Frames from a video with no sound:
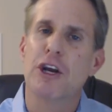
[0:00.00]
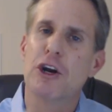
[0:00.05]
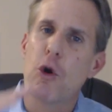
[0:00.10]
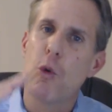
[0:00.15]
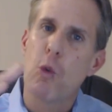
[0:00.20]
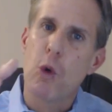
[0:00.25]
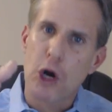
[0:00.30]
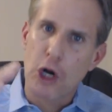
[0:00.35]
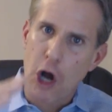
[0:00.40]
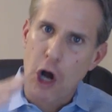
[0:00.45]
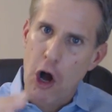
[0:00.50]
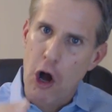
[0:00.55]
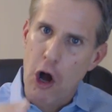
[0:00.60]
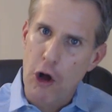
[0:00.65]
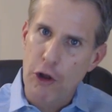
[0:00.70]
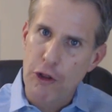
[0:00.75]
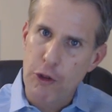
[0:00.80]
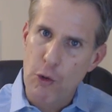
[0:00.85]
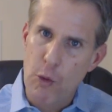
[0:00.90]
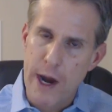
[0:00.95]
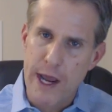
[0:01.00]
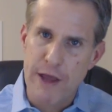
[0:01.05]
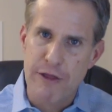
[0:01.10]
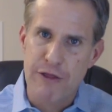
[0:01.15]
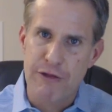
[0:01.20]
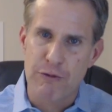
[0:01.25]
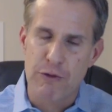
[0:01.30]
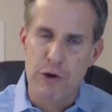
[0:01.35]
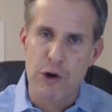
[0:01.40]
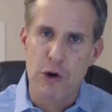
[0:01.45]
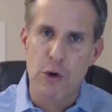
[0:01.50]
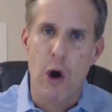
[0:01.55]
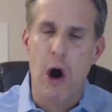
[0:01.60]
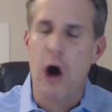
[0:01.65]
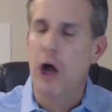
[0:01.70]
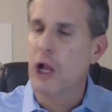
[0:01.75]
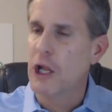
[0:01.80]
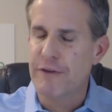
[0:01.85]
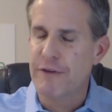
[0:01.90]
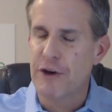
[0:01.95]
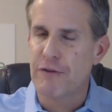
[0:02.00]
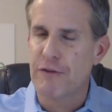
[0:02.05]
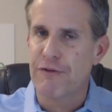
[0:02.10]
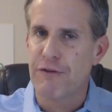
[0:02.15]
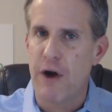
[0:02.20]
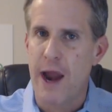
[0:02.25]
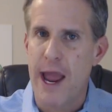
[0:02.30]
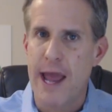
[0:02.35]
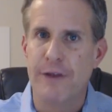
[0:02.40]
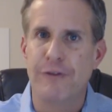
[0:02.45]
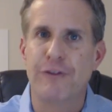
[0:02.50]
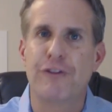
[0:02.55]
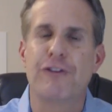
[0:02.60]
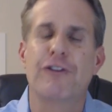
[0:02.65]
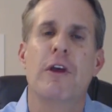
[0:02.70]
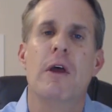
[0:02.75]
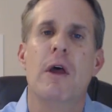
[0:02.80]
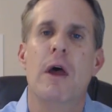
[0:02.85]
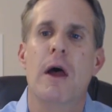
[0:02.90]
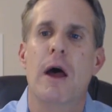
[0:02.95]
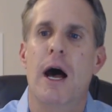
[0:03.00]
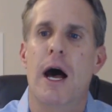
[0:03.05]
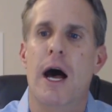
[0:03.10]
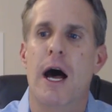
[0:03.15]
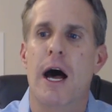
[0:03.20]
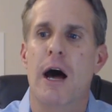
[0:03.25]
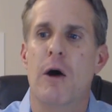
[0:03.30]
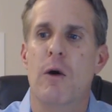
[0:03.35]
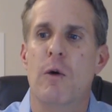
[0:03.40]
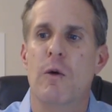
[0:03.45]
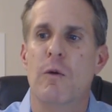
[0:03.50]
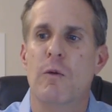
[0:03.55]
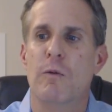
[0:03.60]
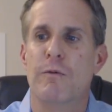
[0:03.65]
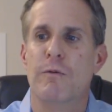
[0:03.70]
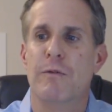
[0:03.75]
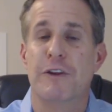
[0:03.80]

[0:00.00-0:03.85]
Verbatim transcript: And you're going to work all the way through all of your friends uh,